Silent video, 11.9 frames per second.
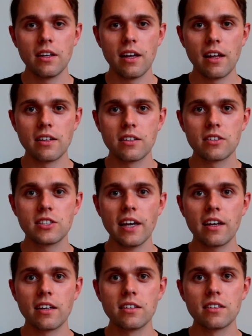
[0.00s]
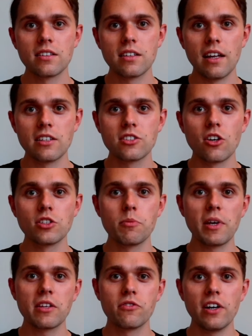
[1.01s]
And second, it is going to
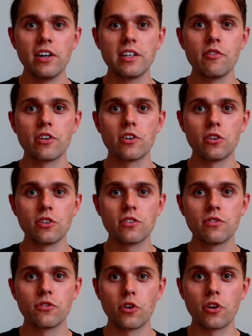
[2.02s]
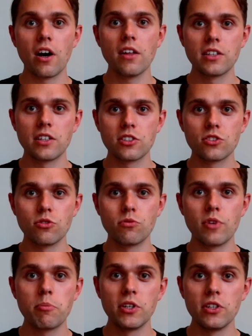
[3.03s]
make it very difficult for others to
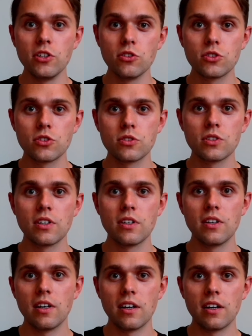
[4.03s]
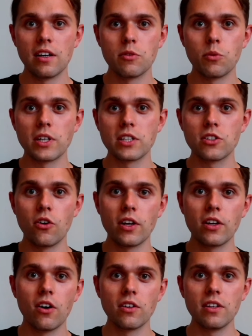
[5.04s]
reproduce what is
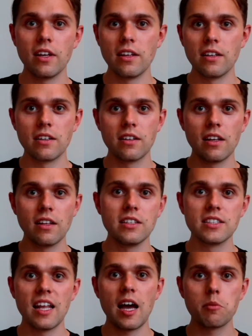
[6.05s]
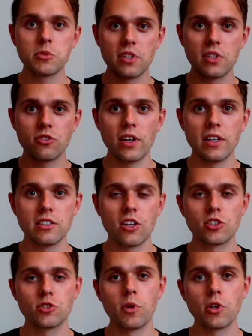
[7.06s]
going on in these labs that train these
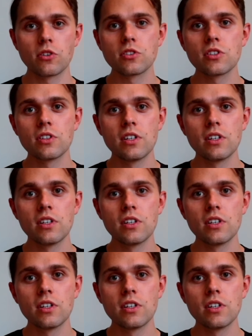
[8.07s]
large models.